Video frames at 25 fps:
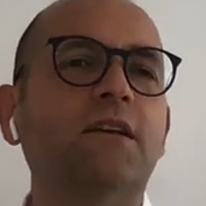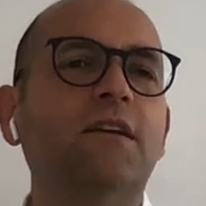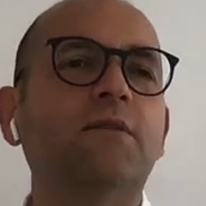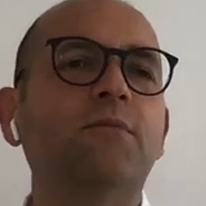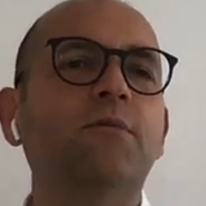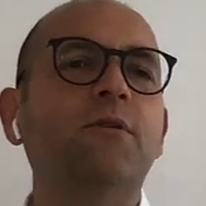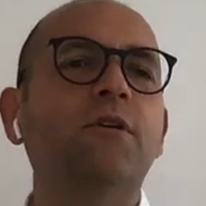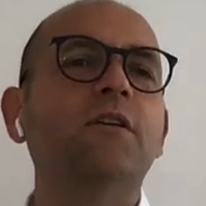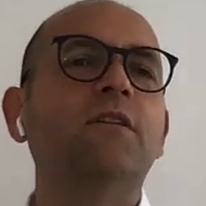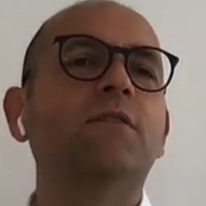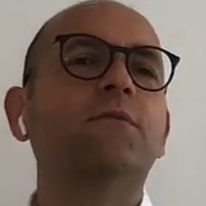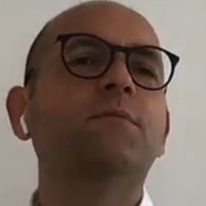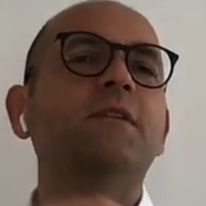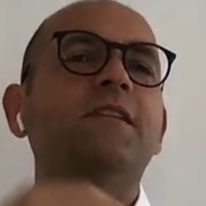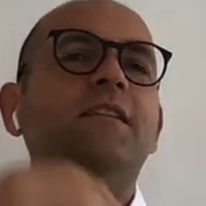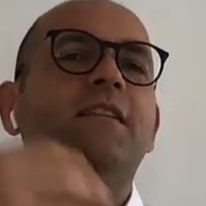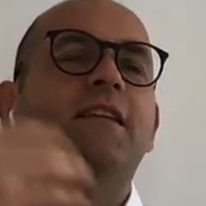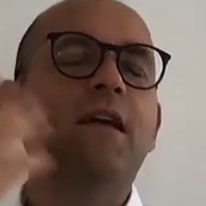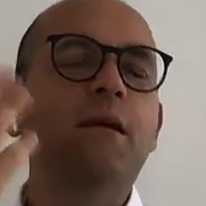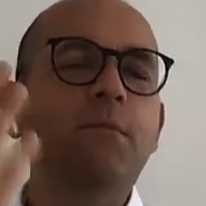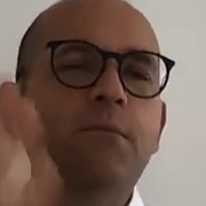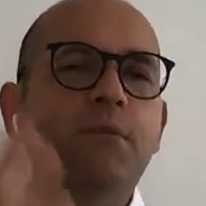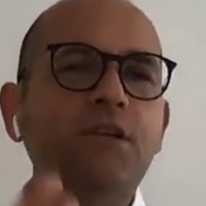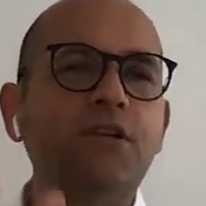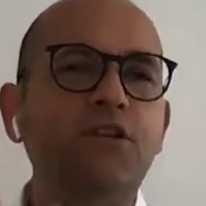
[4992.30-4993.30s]
that works with
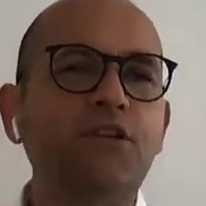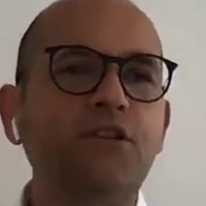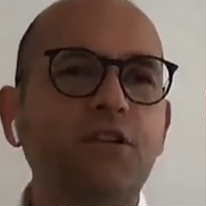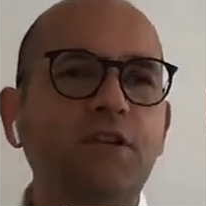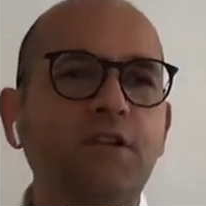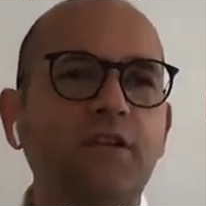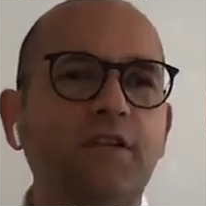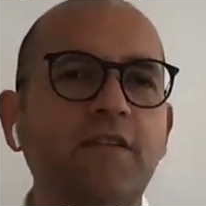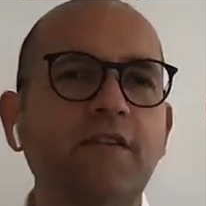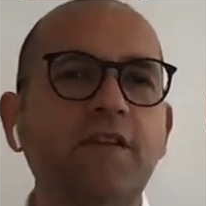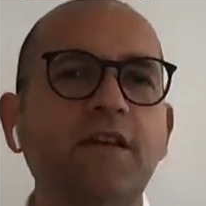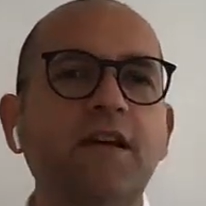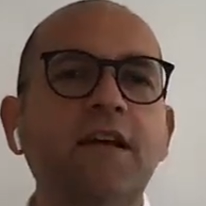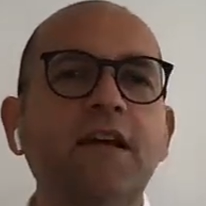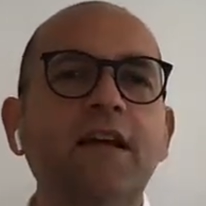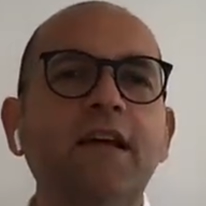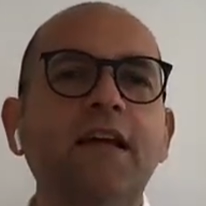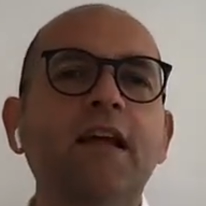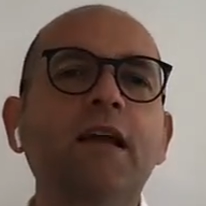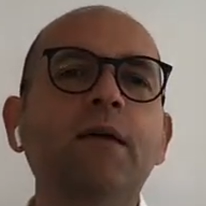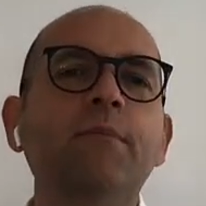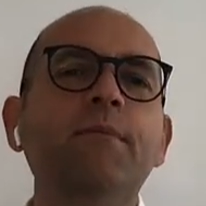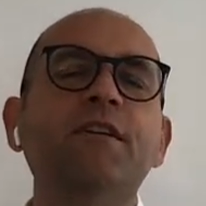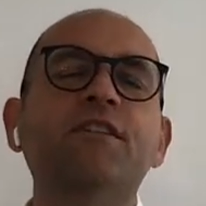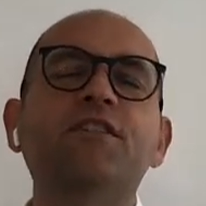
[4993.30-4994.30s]
images,
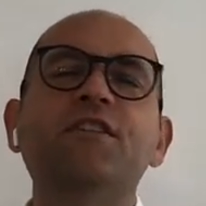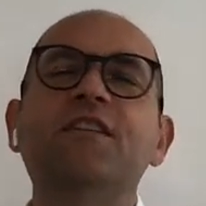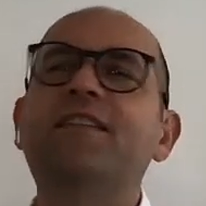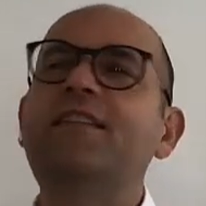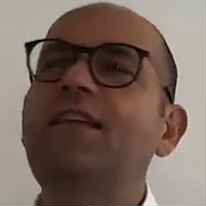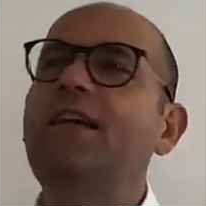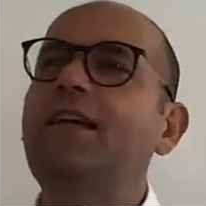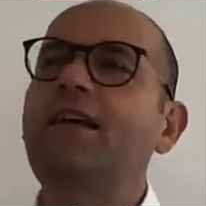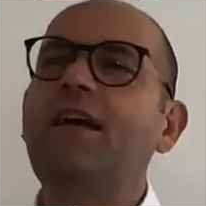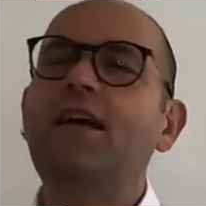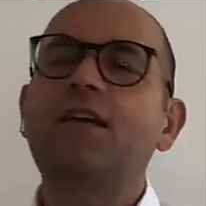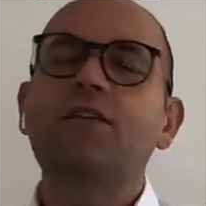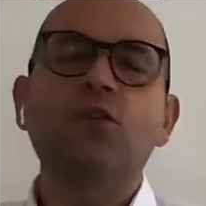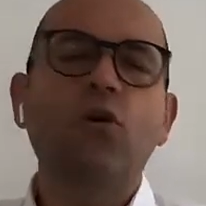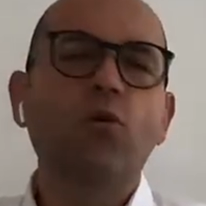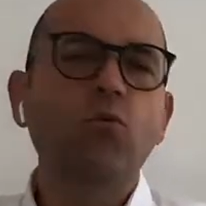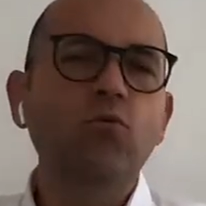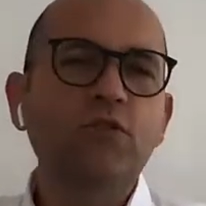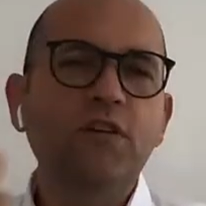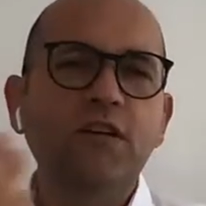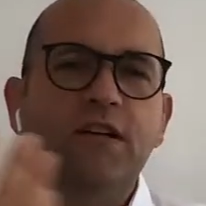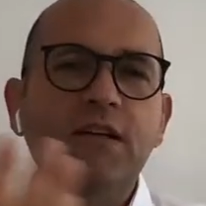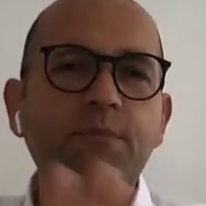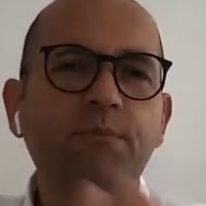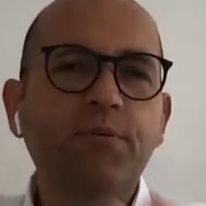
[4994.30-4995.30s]
images that are
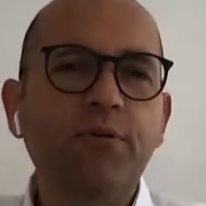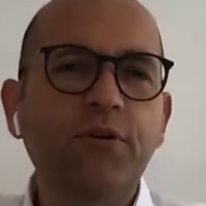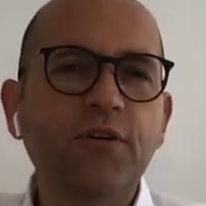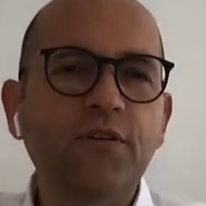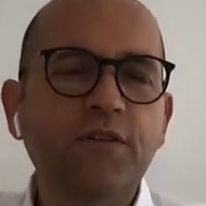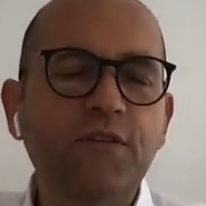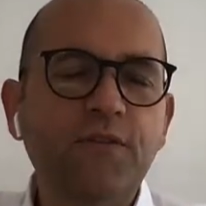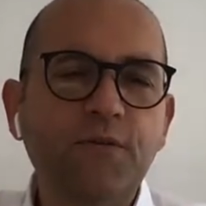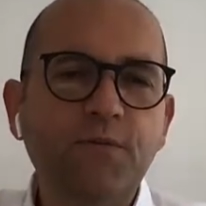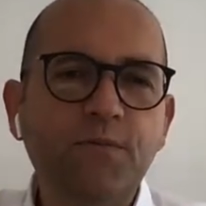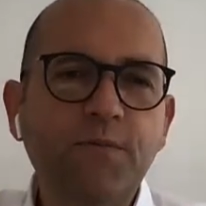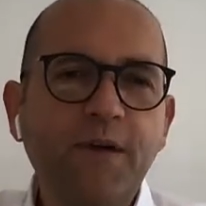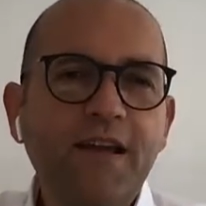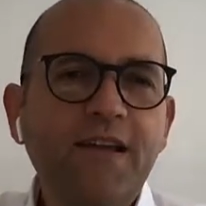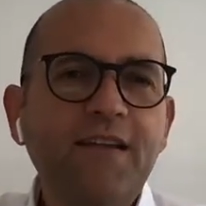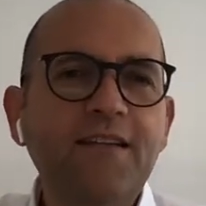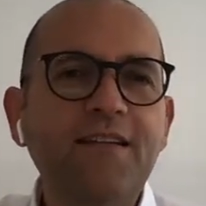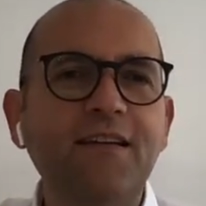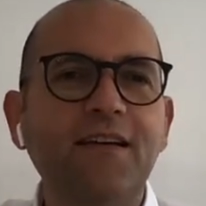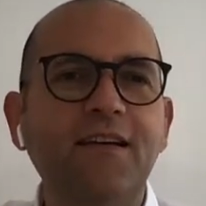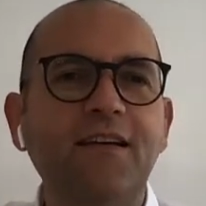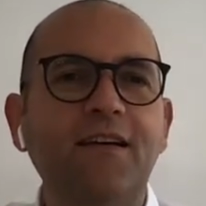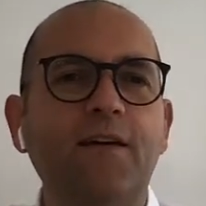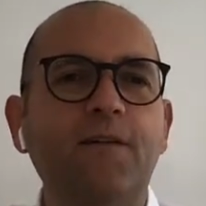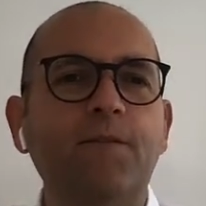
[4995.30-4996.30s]
totally
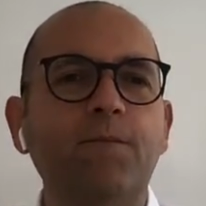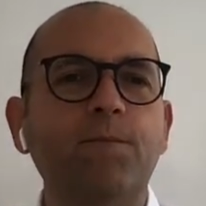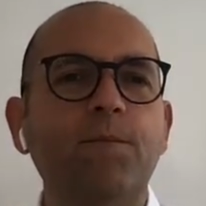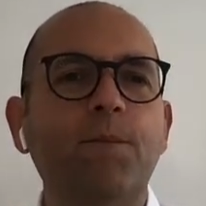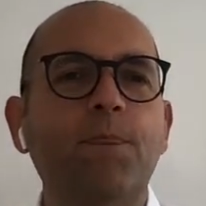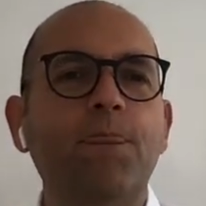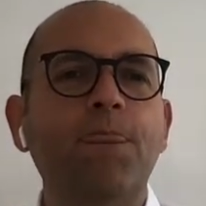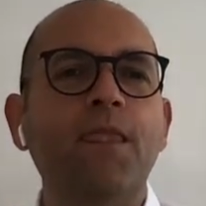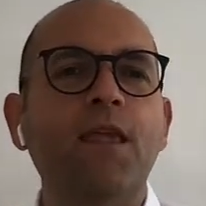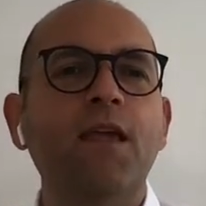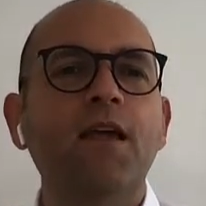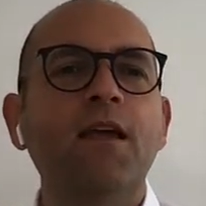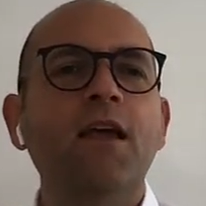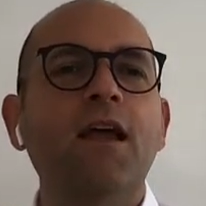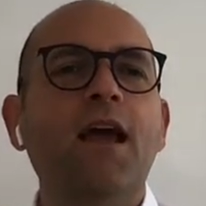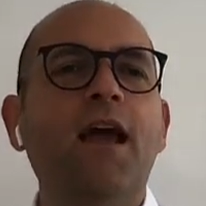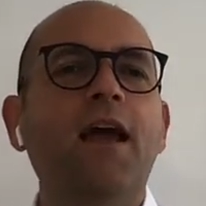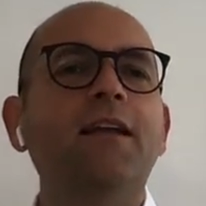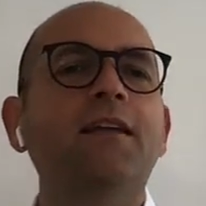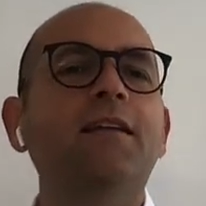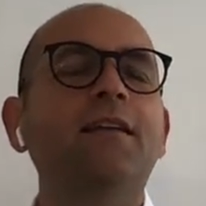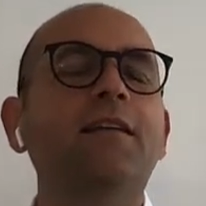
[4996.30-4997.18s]
persuading. And